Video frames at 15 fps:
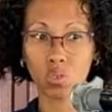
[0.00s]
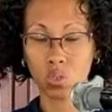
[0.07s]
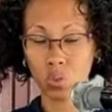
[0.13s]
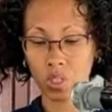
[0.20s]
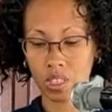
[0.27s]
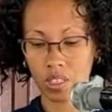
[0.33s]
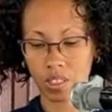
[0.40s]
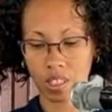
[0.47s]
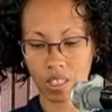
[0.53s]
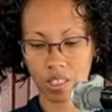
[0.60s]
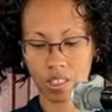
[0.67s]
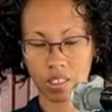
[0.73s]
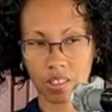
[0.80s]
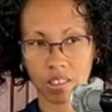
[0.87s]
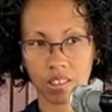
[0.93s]
it
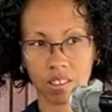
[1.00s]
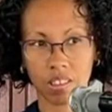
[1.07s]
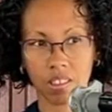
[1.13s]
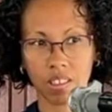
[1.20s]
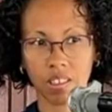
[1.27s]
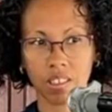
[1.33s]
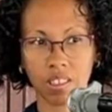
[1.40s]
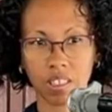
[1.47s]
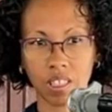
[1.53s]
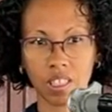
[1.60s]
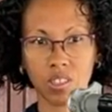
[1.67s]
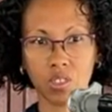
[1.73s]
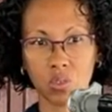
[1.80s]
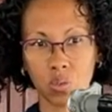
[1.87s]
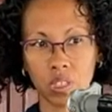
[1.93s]
again,
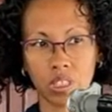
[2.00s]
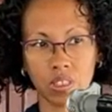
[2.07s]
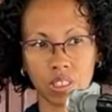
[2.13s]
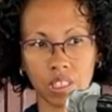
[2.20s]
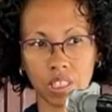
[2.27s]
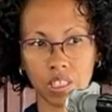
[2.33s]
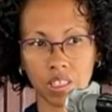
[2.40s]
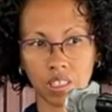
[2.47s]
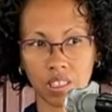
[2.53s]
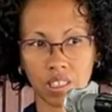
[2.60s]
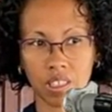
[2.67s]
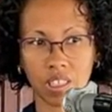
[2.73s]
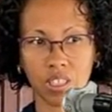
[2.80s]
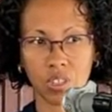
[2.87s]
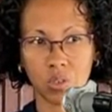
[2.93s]
and do it again,
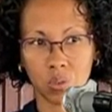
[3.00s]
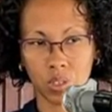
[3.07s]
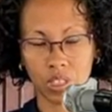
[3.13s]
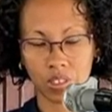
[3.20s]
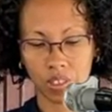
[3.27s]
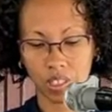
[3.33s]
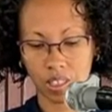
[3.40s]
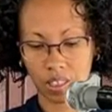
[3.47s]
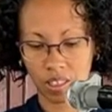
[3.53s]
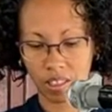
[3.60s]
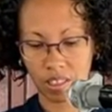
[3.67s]
and do it again.